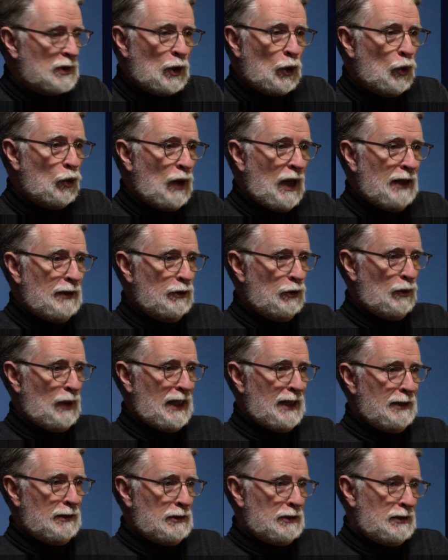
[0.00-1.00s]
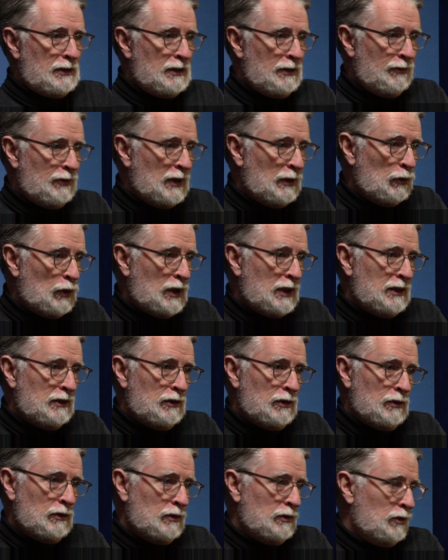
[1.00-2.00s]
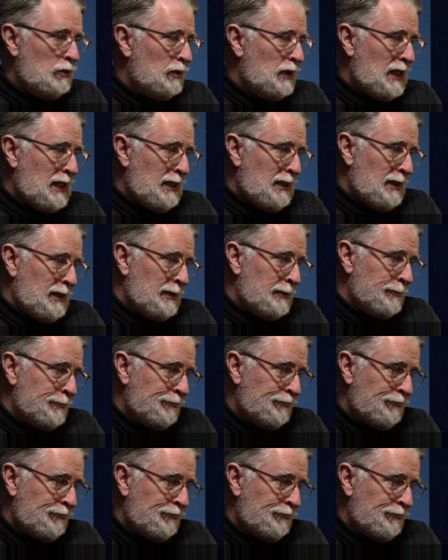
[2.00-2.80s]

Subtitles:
go ride the rails if they wanted to, do anything.